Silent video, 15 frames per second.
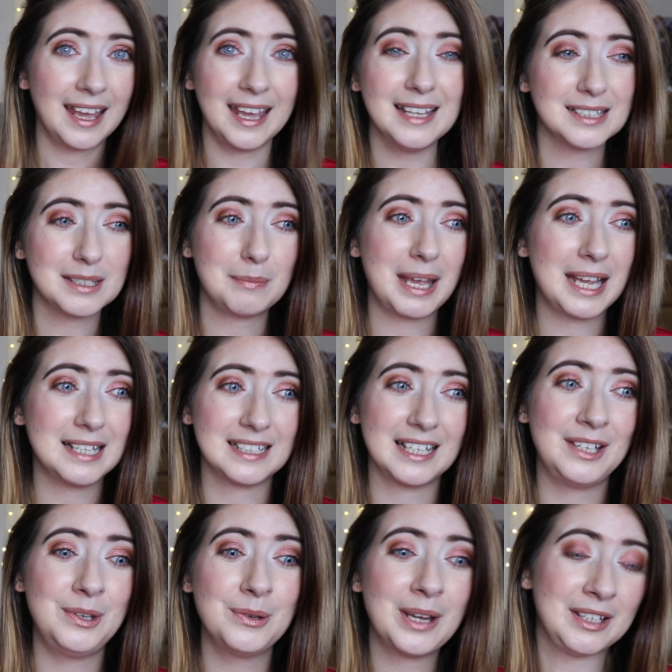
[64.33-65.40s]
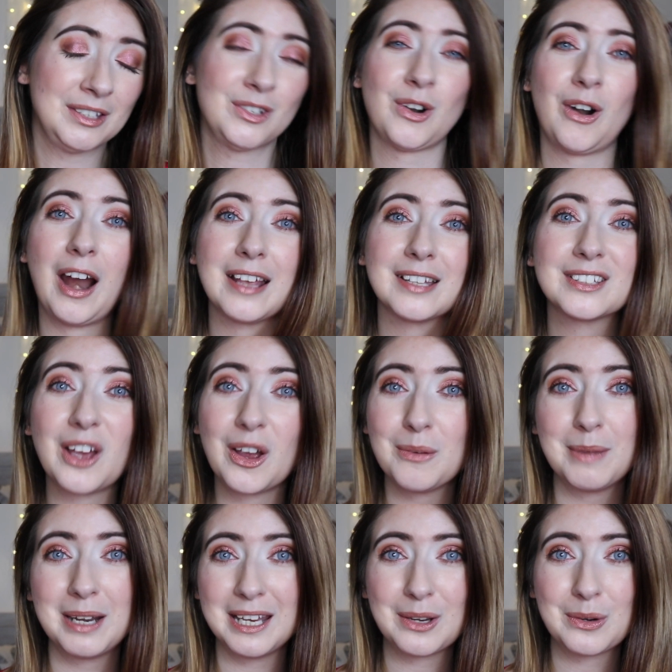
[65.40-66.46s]
It's amazing, you get to try so
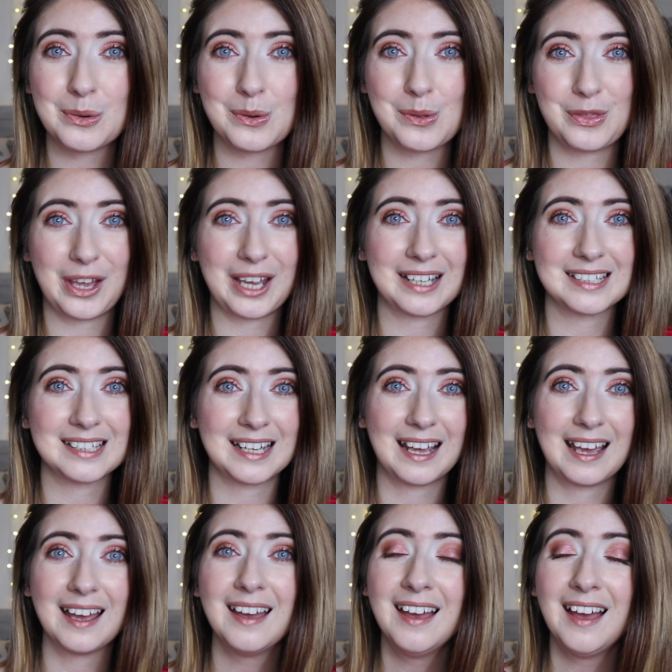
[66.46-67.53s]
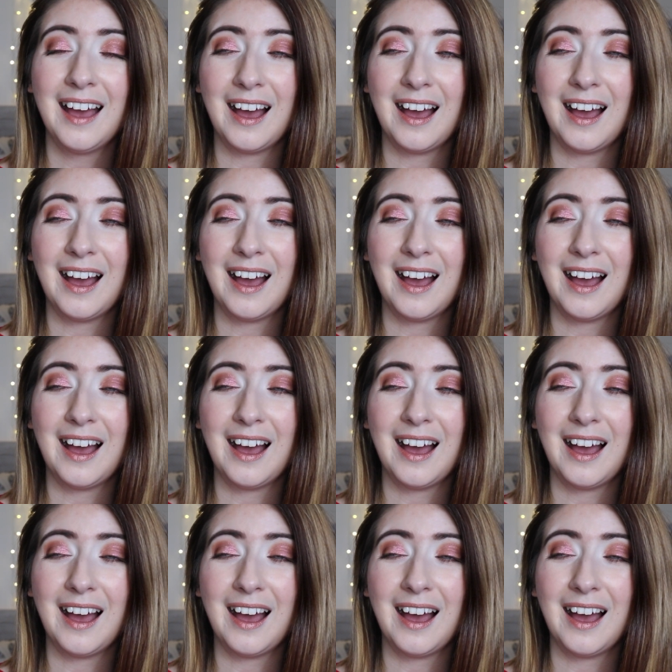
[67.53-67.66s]
many cool things in it.